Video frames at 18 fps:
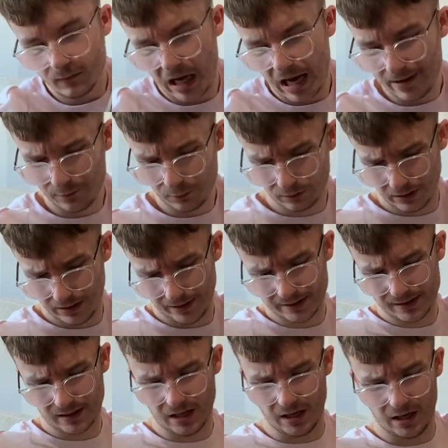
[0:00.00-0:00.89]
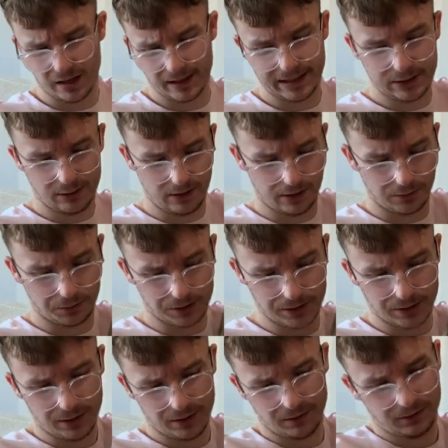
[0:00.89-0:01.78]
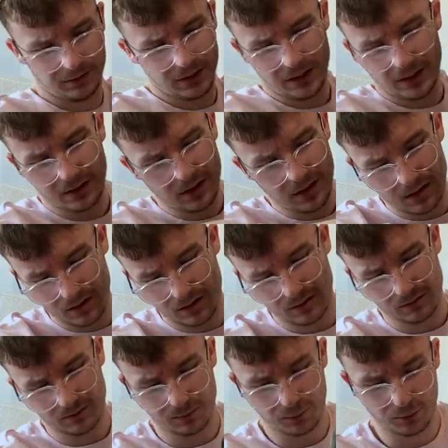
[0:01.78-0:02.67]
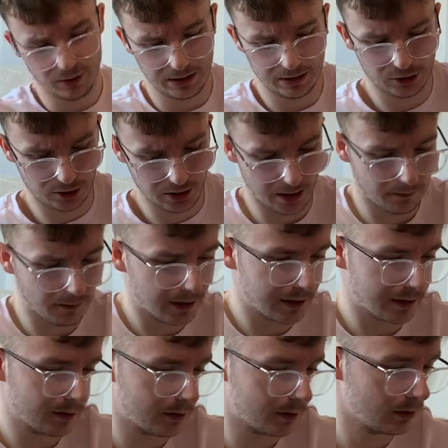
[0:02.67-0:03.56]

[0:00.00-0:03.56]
everyone likes a khaki trouser, don't they? Pretty generic.